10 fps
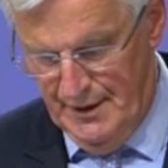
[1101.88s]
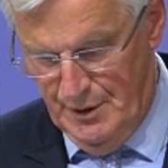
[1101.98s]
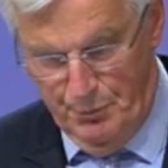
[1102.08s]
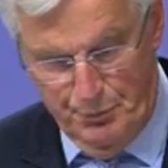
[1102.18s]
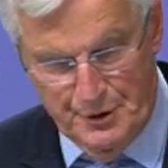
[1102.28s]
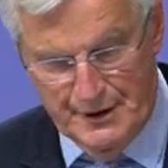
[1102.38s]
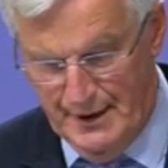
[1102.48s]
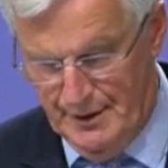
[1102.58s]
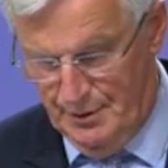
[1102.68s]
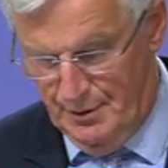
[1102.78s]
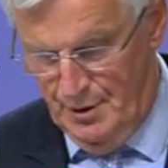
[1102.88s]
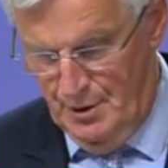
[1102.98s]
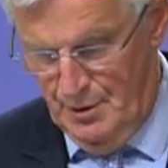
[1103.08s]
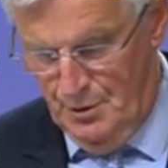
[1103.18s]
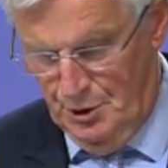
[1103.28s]
approach, I
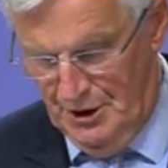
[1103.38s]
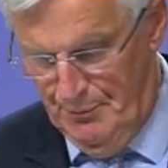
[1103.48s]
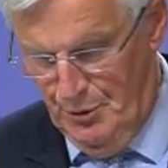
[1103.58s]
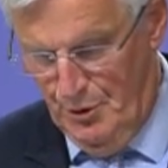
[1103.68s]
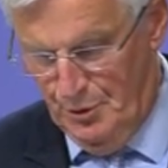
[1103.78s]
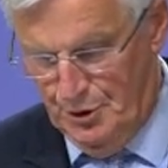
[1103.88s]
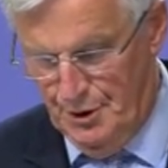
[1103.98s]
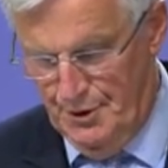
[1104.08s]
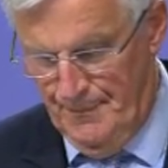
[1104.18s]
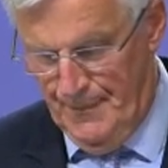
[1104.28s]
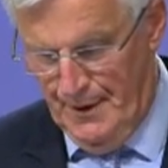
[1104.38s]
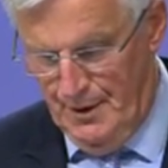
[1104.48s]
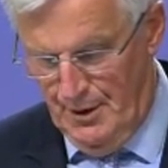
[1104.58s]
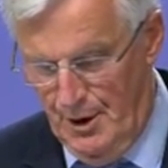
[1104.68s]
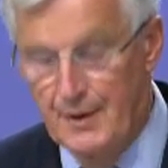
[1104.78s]
believe that in
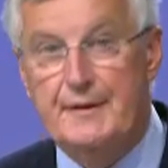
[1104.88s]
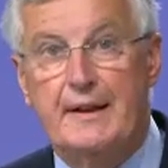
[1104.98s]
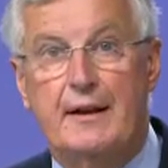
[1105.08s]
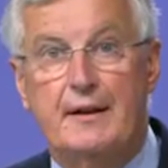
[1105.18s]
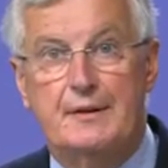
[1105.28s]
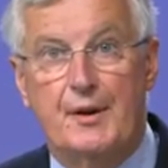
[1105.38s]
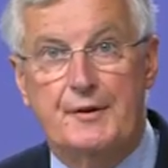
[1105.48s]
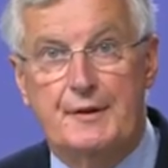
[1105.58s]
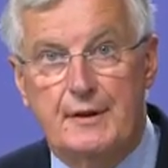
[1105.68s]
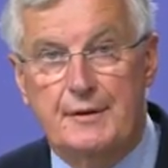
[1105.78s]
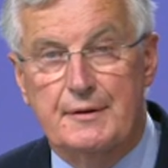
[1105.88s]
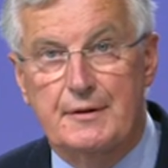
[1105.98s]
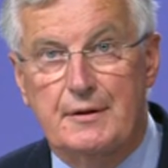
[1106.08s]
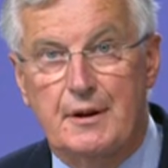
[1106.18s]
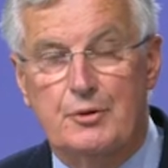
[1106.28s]
the course of
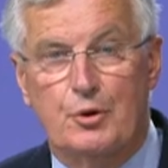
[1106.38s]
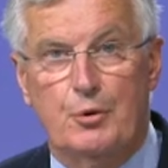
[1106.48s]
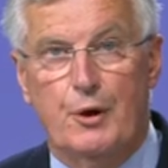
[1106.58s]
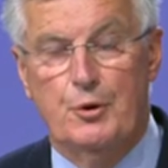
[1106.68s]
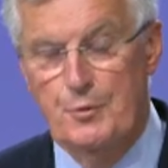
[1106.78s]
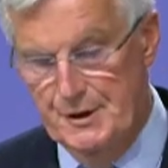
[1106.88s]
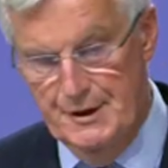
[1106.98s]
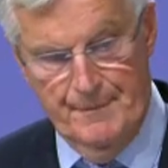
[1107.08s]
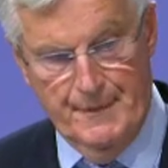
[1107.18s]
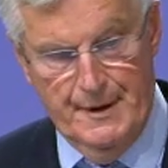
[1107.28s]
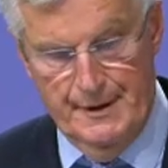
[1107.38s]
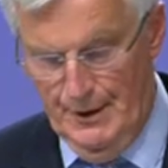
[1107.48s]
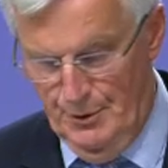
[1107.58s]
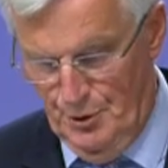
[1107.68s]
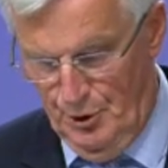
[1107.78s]
uh, the summer, at the
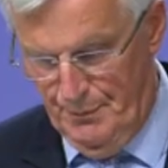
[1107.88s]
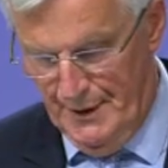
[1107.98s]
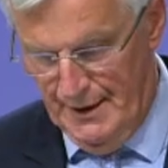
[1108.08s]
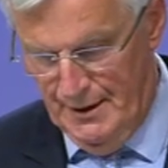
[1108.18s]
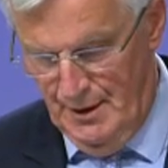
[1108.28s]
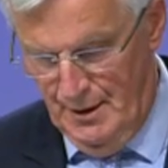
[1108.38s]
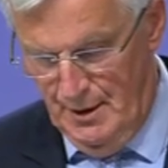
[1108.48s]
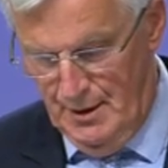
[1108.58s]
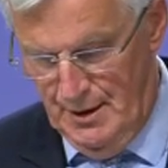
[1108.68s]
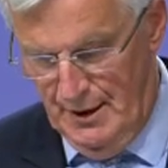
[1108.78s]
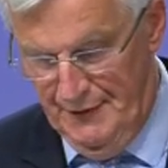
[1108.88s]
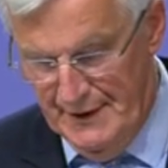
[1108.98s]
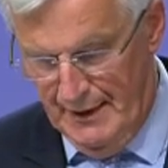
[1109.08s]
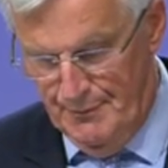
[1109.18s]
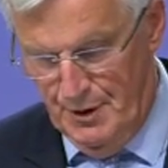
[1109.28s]
big, very beginning of the autumn,
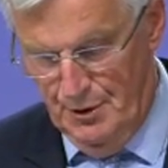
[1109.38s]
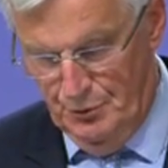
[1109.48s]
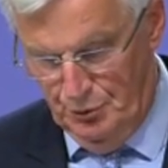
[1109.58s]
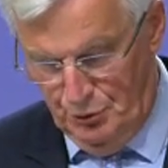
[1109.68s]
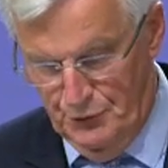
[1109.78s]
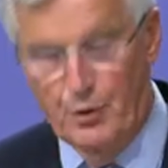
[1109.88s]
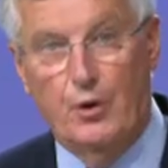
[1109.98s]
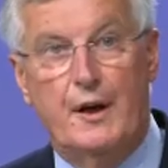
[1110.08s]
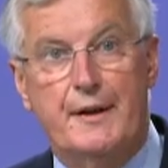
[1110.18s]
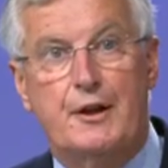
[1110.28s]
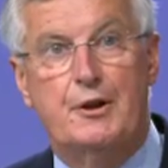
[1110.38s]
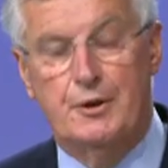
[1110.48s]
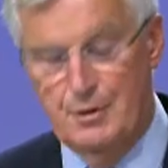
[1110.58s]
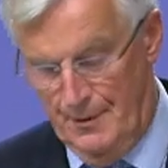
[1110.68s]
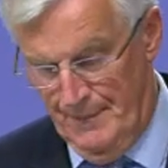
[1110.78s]
we will be able to find some common
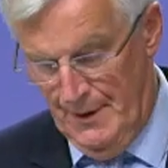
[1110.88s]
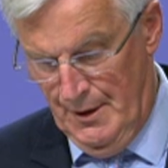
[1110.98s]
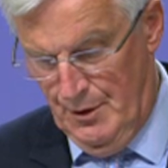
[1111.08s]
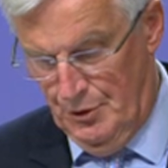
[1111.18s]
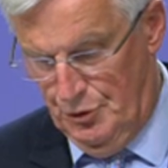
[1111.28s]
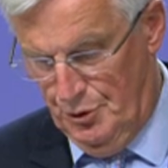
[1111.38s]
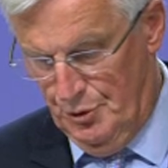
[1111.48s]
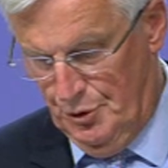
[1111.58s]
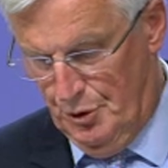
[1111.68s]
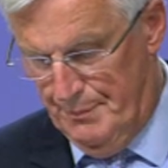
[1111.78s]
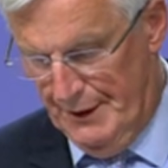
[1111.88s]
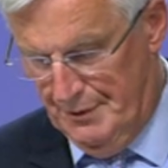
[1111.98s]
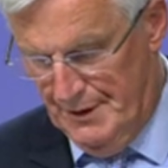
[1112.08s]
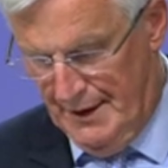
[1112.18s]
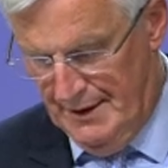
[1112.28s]
ground between the EU and the UK,
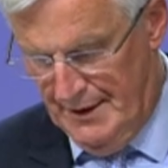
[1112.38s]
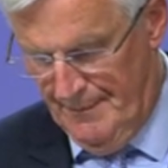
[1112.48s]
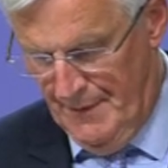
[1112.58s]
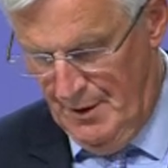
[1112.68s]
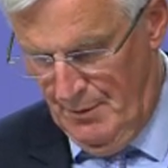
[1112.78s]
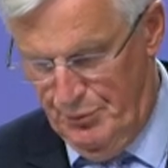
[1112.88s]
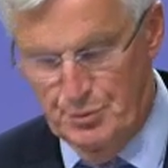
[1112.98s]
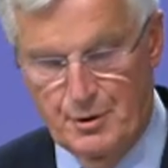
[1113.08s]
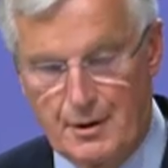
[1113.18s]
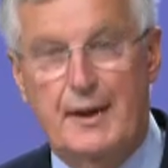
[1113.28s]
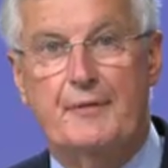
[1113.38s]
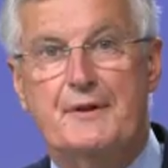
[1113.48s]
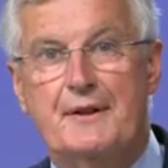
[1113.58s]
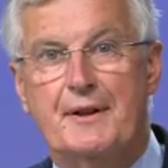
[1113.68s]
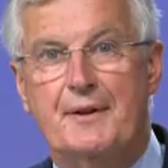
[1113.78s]
and that we will be able
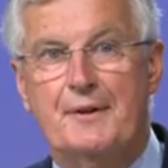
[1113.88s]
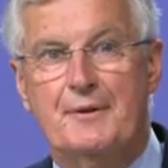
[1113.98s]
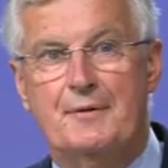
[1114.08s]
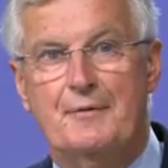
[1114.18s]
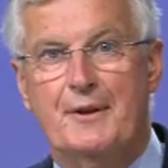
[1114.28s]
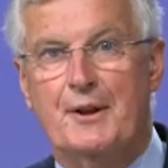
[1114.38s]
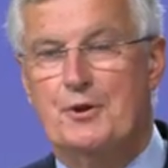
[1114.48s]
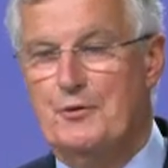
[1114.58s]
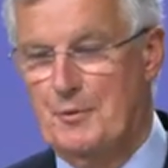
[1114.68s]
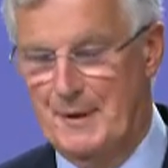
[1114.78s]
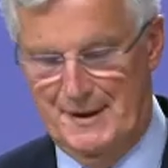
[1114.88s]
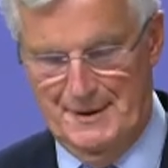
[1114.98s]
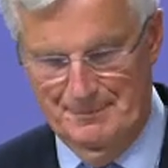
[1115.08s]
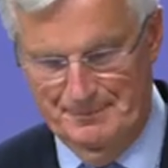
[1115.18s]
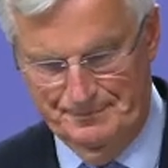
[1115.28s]
to find uh,
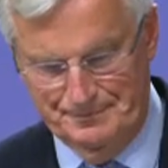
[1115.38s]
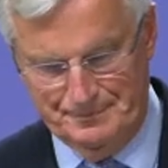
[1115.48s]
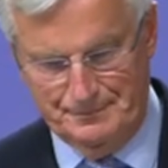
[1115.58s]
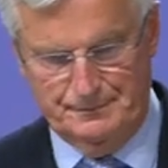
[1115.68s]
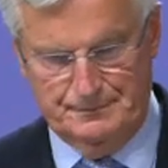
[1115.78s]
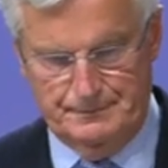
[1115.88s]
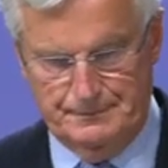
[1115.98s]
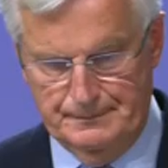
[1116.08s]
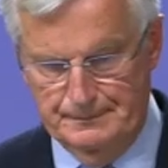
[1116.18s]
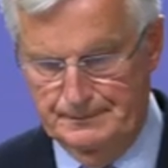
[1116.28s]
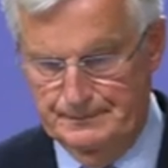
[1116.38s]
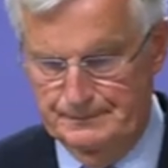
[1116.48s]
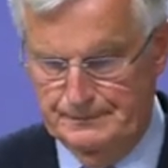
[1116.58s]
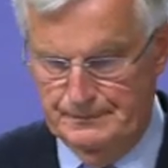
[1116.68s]
an agreement for our